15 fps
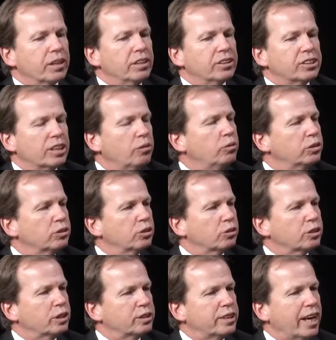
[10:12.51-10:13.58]
someone
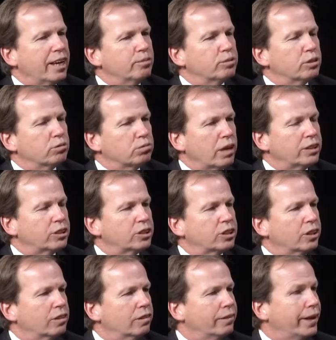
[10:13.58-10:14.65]
took the time to
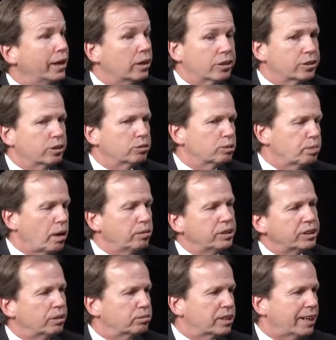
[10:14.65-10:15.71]
register the land because there was probably
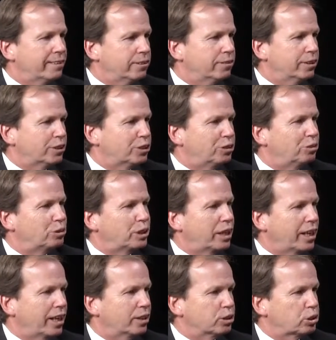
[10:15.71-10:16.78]
some title issues they
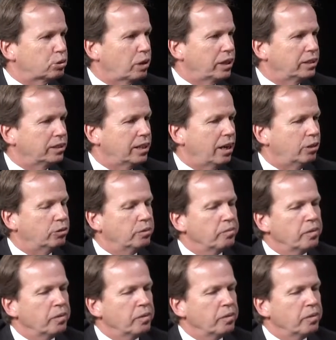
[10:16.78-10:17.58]
had to straighten out.